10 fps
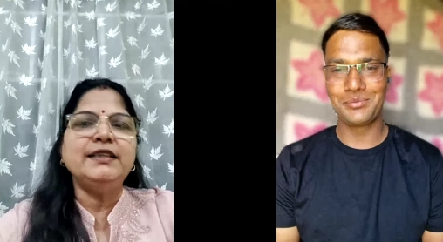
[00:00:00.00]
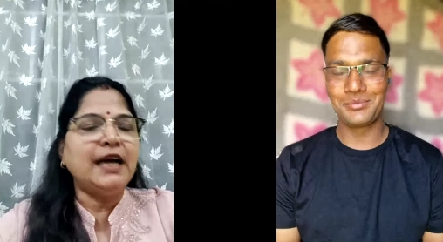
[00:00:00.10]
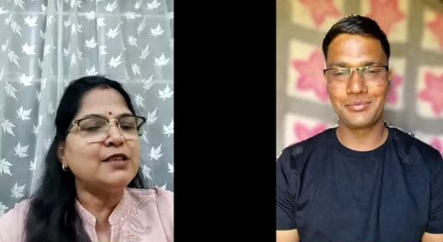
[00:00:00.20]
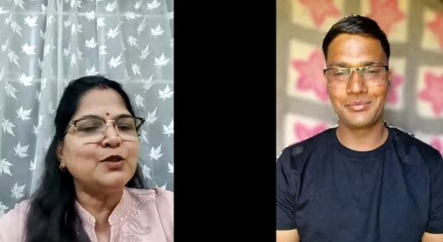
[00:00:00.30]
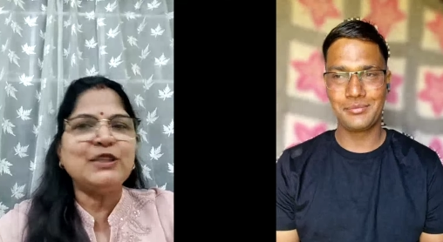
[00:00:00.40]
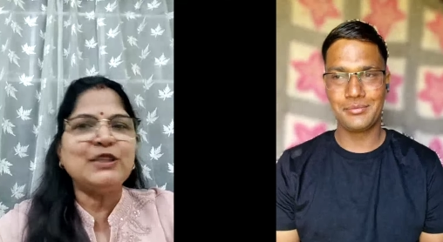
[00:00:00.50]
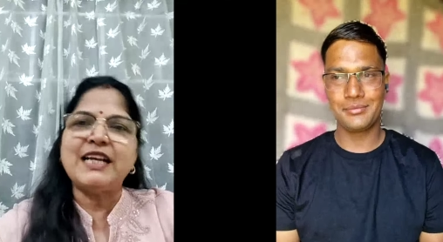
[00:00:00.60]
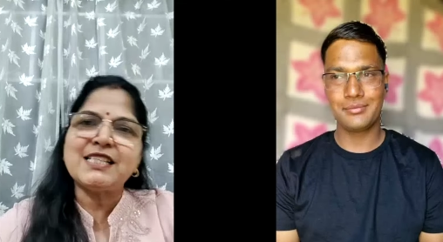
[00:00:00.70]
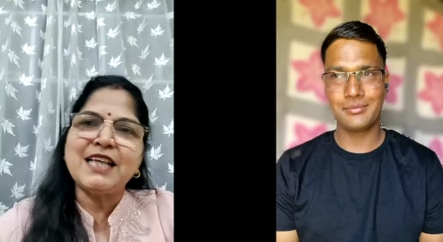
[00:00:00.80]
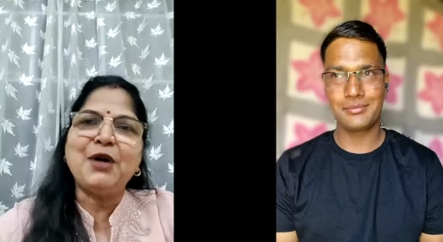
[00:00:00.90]
Speaker 1: yeah so
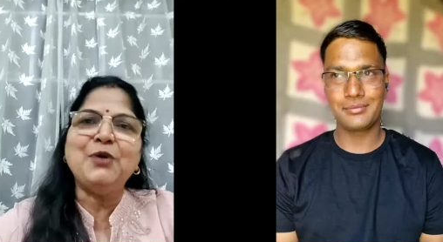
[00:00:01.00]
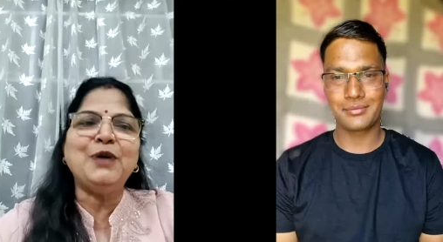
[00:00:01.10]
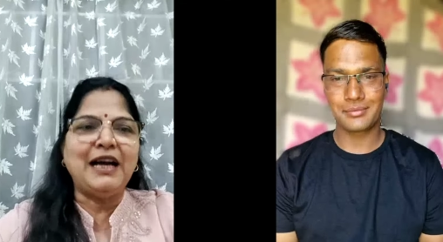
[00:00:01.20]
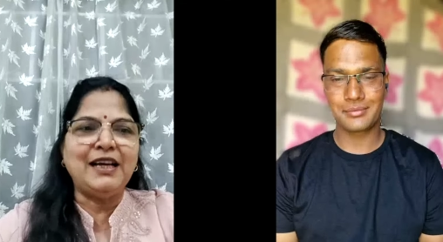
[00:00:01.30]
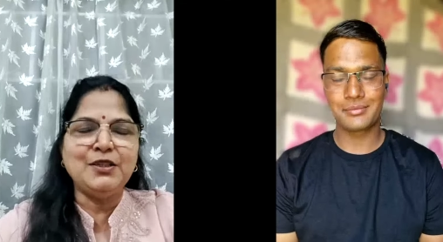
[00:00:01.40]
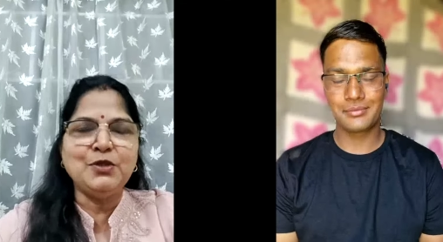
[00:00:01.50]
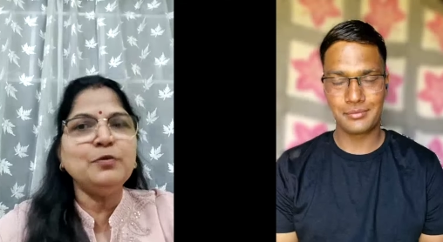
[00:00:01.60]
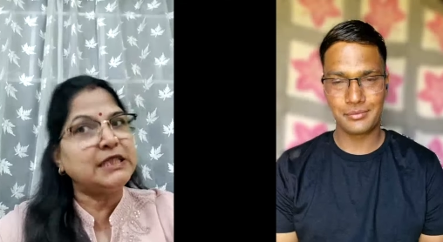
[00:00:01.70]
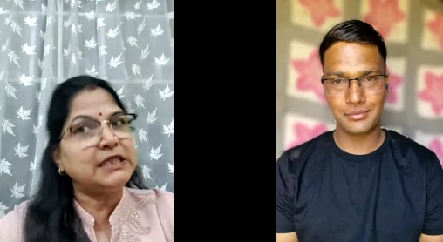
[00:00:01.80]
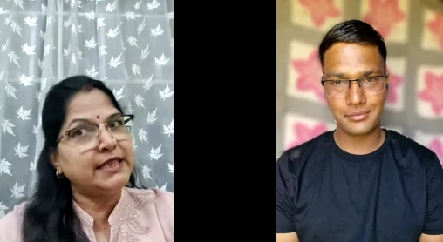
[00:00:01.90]
that is how i do
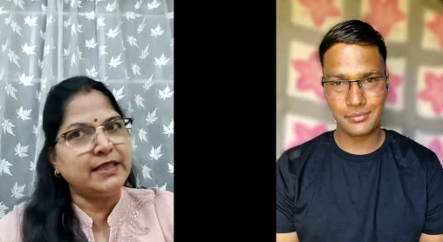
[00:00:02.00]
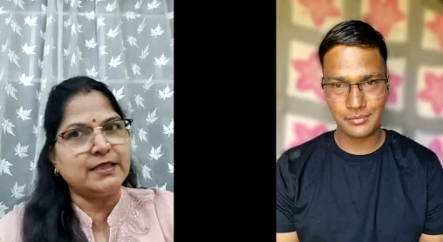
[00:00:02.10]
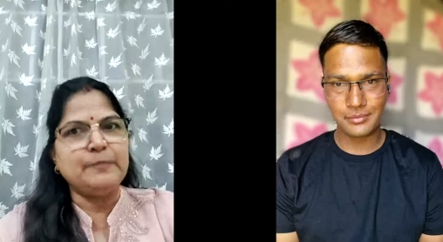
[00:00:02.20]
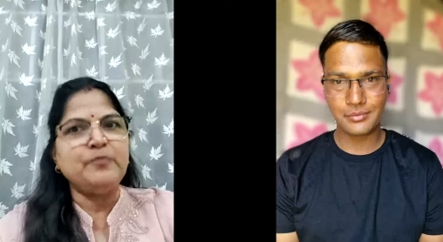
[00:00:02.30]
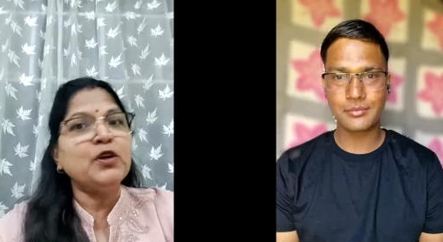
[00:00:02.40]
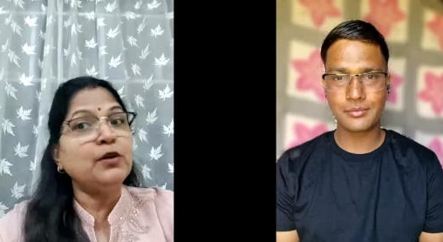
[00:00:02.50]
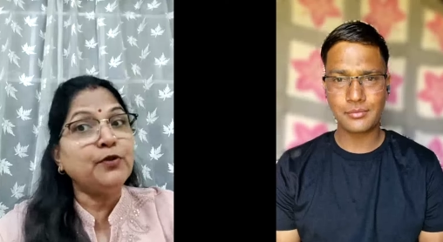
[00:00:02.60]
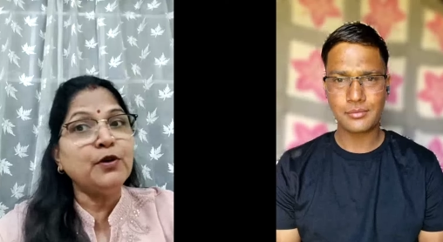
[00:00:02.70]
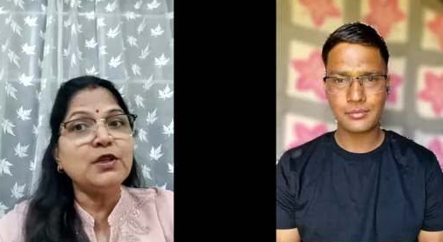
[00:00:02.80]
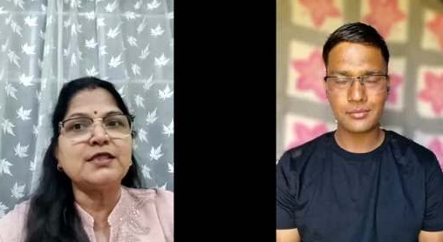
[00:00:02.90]
but yes
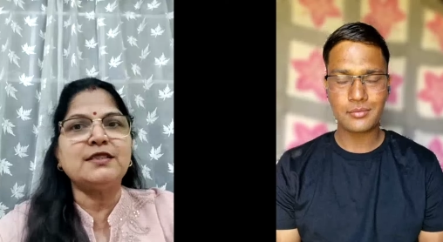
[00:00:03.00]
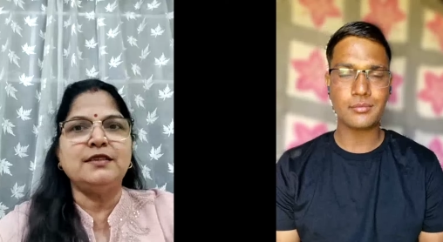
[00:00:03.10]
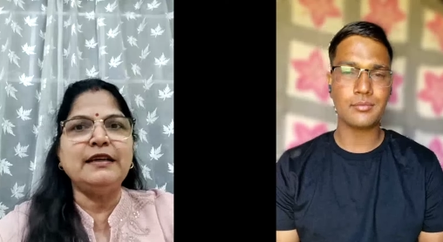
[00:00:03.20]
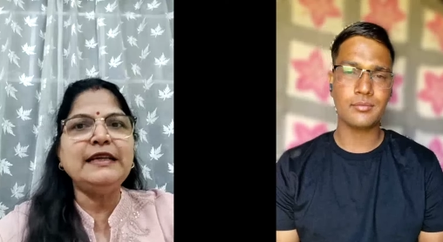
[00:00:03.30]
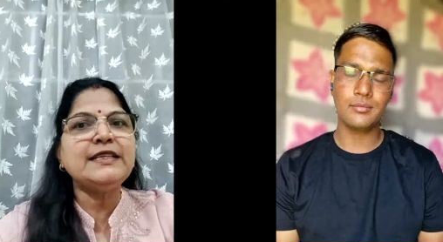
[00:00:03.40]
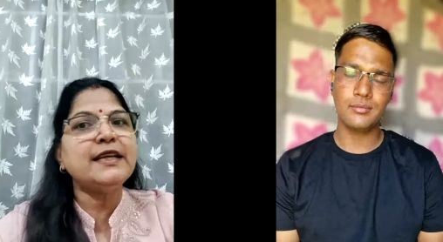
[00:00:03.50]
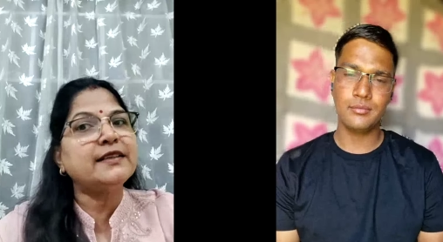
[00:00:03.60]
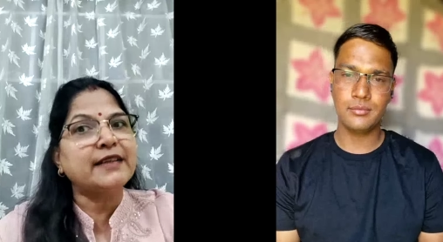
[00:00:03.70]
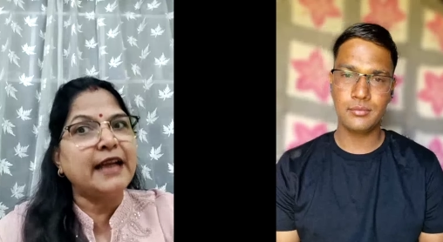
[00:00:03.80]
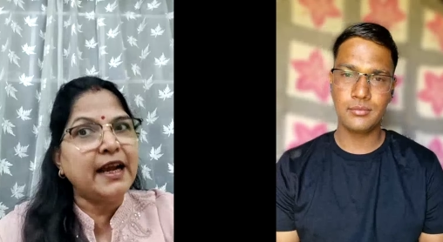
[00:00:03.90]
of course uh, it
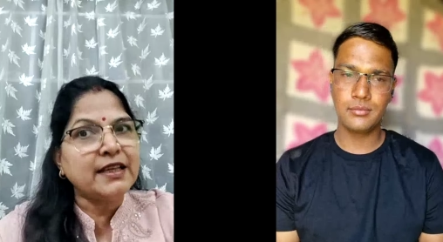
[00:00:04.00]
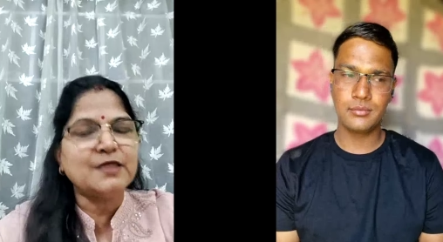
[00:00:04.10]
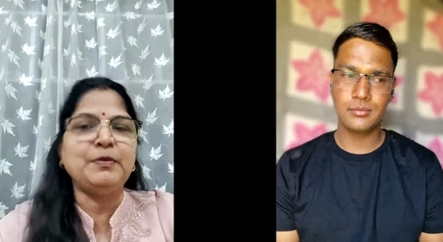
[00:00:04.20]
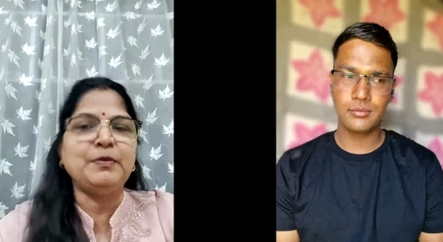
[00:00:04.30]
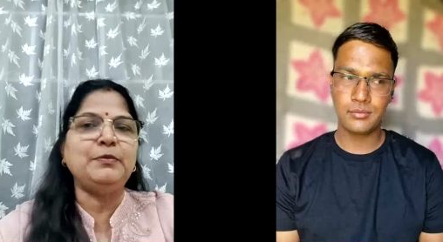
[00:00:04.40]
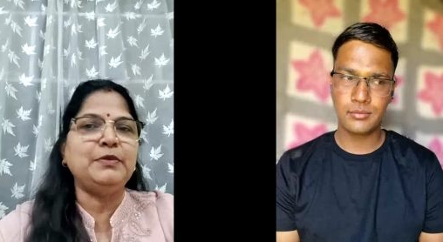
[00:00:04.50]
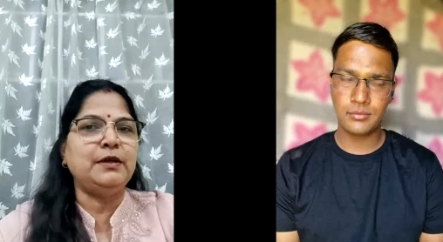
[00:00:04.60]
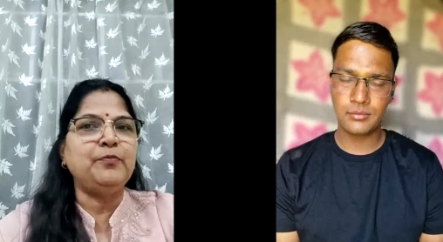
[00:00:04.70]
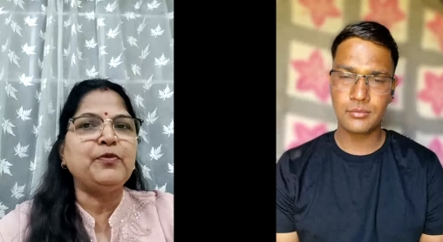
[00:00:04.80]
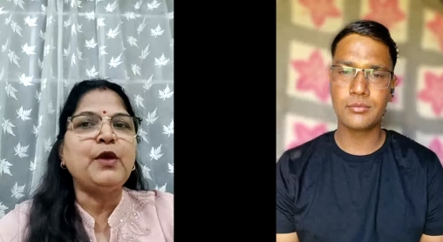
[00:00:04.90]
attracts
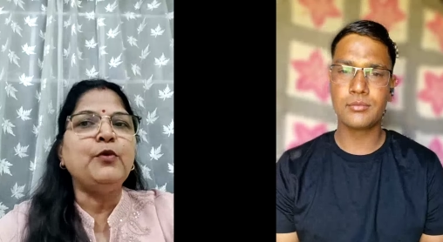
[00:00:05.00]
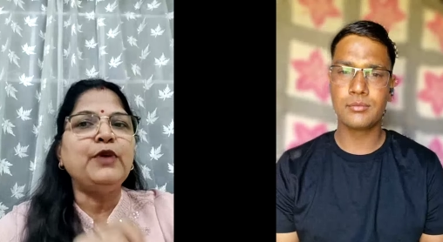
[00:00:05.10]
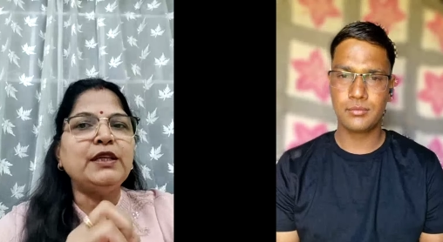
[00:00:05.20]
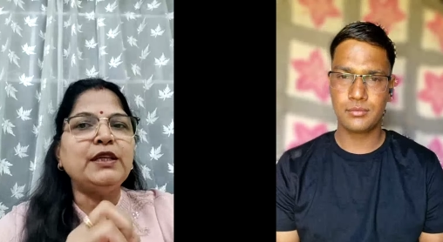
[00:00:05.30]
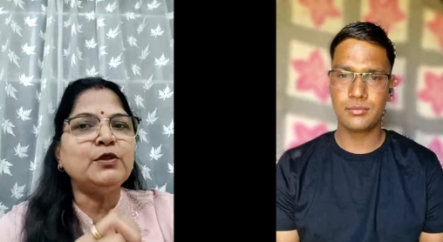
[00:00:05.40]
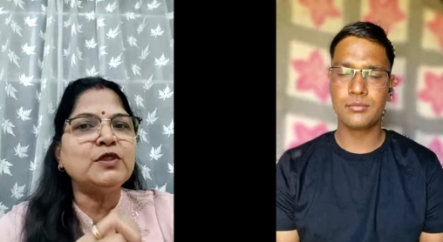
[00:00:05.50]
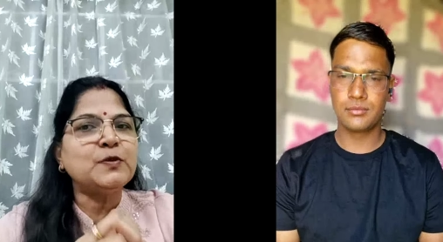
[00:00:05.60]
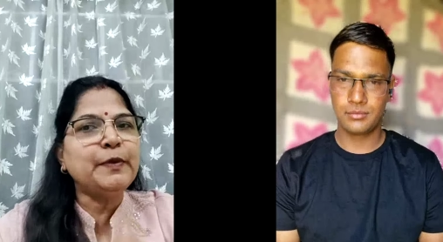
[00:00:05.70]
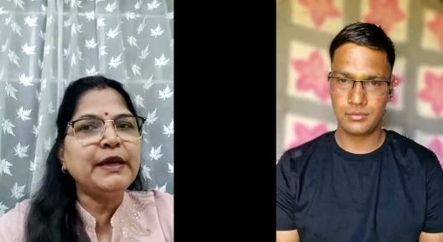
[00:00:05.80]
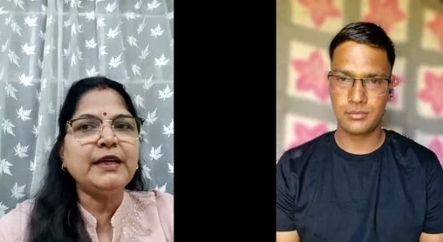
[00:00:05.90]
people when you
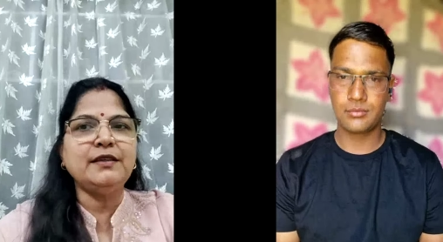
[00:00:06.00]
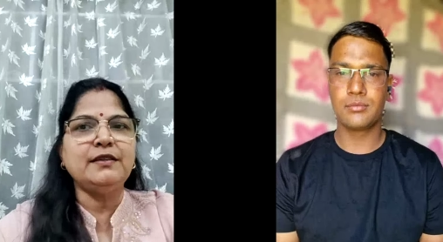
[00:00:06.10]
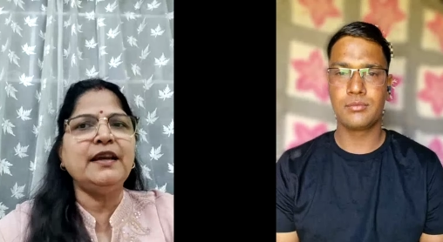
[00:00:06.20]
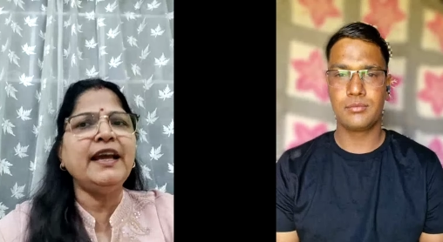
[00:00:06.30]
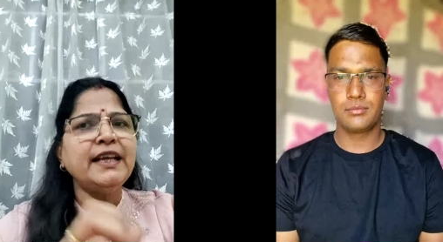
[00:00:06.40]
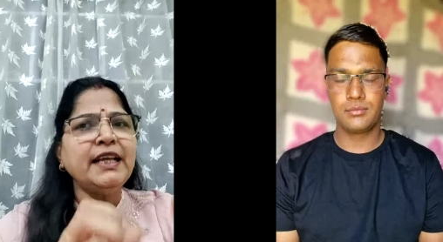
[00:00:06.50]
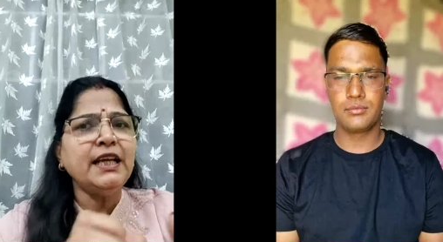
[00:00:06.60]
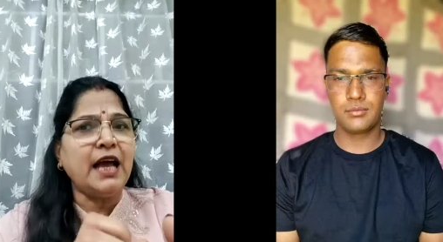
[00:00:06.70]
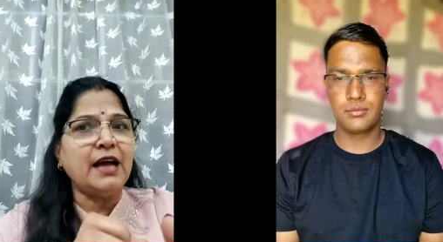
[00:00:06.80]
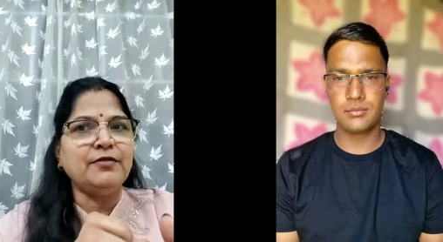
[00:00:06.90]
speak any
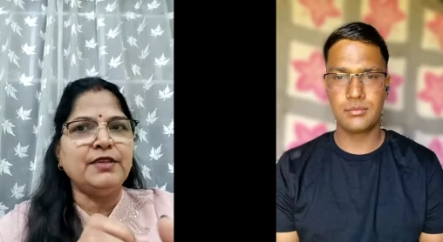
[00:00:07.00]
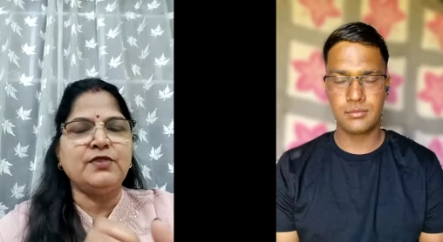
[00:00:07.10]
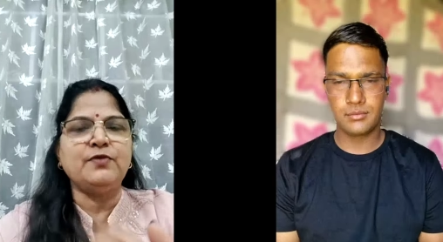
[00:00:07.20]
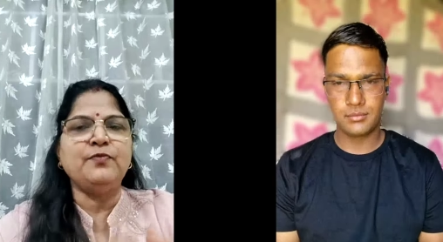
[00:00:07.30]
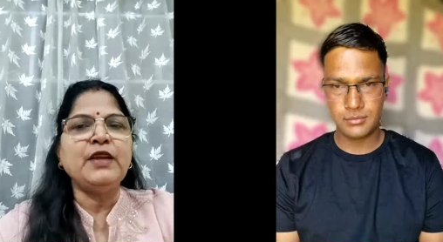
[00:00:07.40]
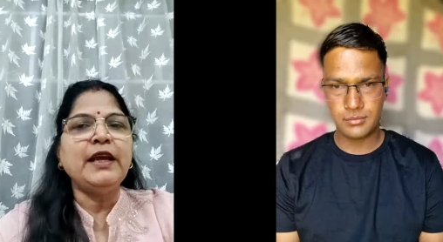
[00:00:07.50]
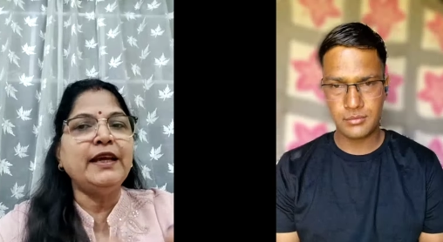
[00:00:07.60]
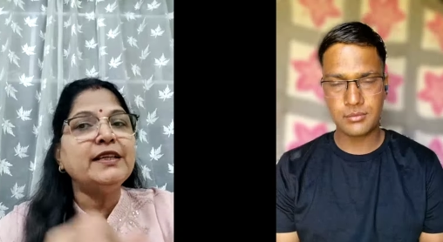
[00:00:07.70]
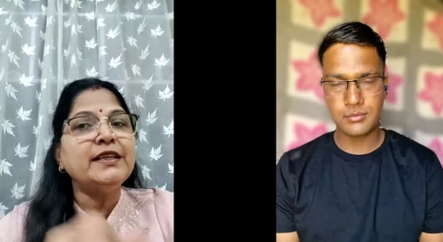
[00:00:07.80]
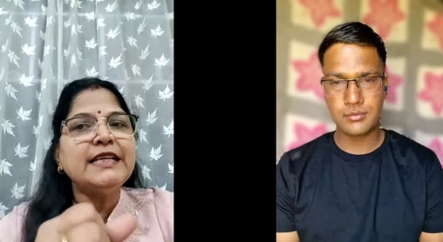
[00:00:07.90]
language in